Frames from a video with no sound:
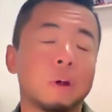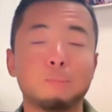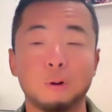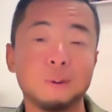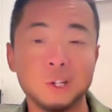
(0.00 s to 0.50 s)

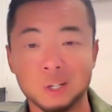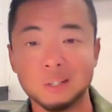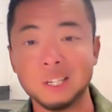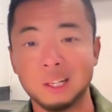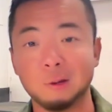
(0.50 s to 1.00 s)

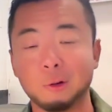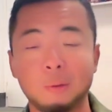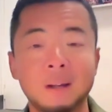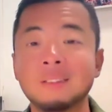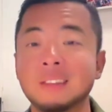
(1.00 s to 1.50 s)
proficient in
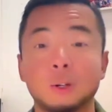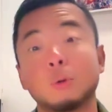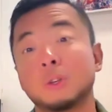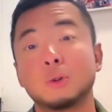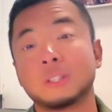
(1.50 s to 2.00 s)
Lenormand, they
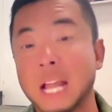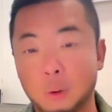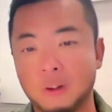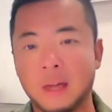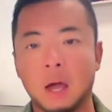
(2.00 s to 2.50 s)
don't use
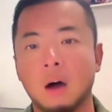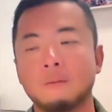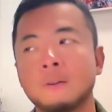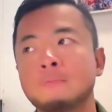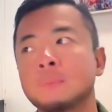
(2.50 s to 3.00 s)
tarot that
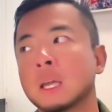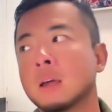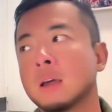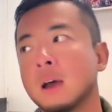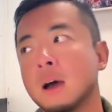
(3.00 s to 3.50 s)
often.
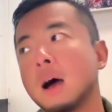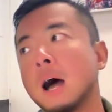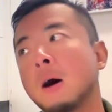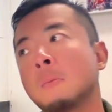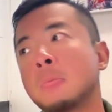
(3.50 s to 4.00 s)

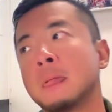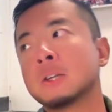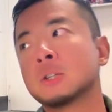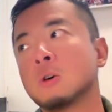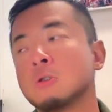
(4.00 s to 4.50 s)

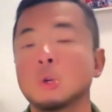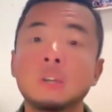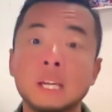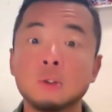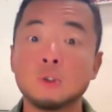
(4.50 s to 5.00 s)
So you
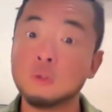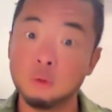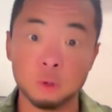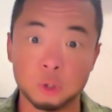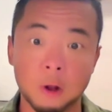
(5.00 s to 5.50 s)
can
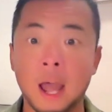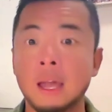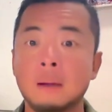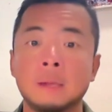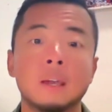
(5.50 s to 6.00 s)
choose,
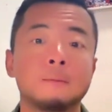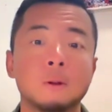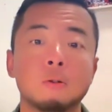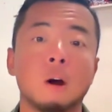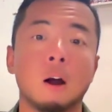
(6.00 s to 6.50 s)
right? I mean, if
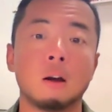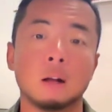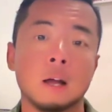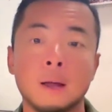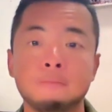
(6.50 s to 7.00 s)
you
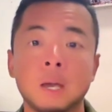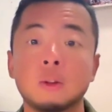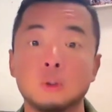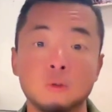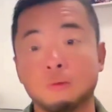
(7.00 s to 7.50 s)
are a
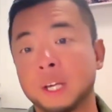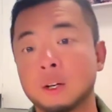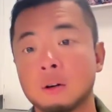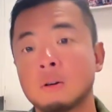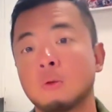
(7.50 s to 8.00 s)
new
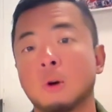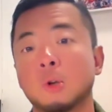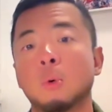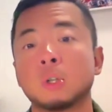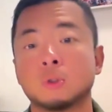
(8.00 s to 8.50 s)
reader or
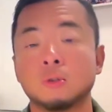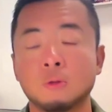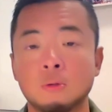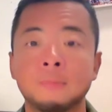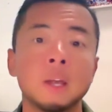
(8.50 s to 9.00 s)
you want
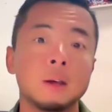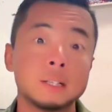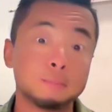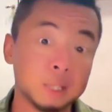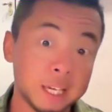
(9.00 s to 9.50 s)
to
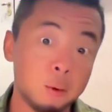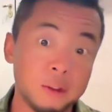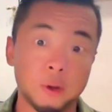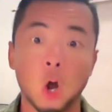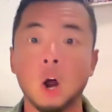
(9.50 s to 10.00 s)
play
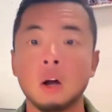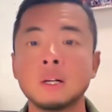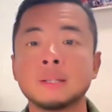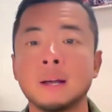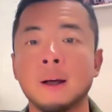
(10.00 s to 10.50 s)
with
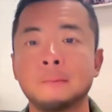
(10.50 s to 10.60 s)
cards,